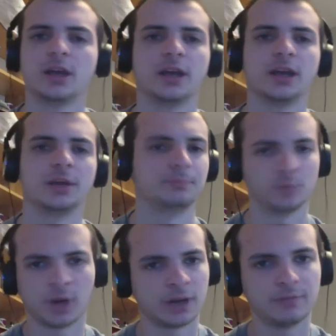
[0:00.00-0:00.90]

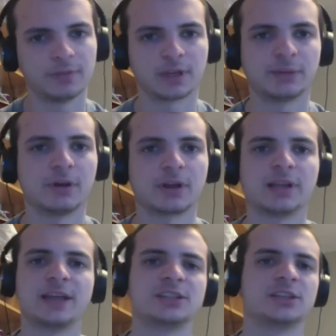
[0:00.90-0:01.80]
We're not even thinking about
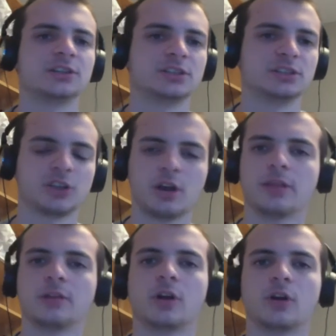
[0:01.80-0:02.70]
class here, just on
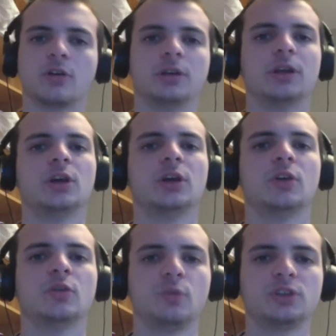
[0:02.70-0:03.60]
their own.
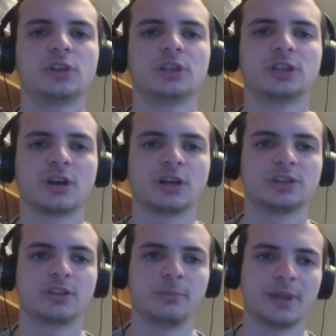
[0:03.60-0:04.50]
Which of these cards
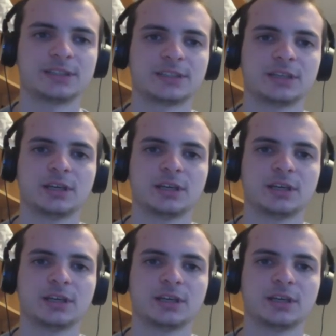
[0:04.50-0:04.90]
are the best?